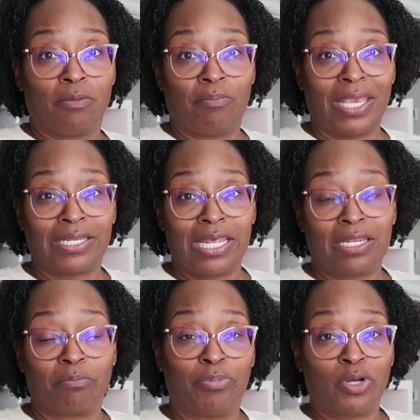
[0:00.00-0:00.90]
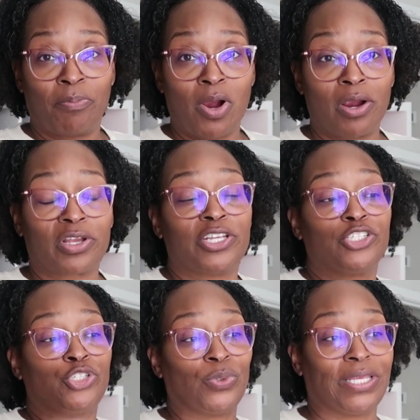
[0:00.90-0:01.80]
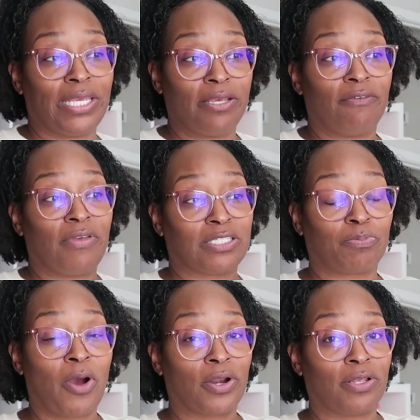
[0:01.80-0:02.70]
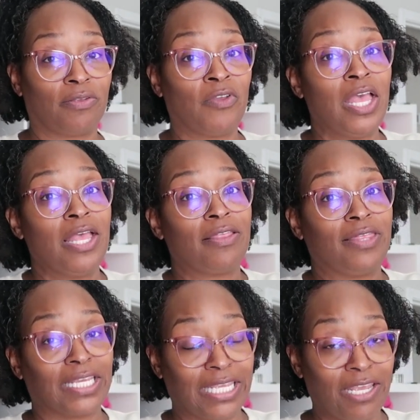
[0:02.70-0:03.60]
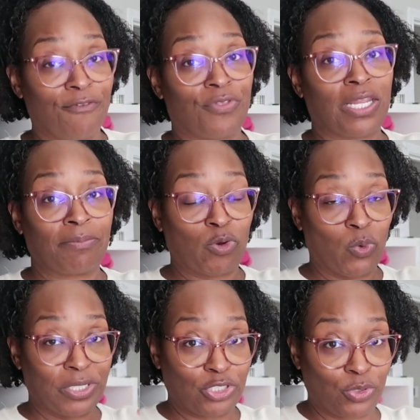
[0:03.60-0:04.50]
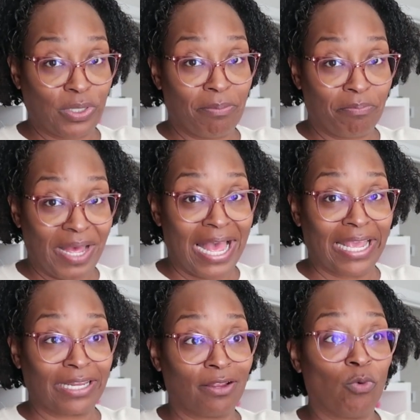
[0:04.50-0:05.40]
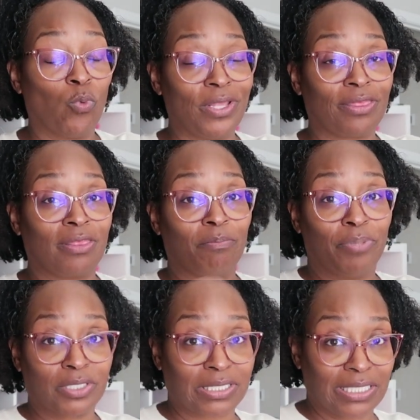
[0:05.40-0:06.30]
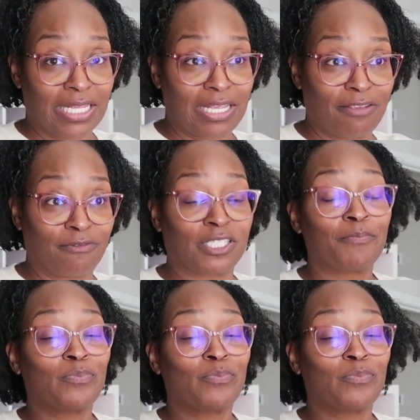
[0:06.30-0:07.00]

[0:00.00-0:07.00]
magnetic bookmark to give as part of the gift that I'm going to combine with the book sleeves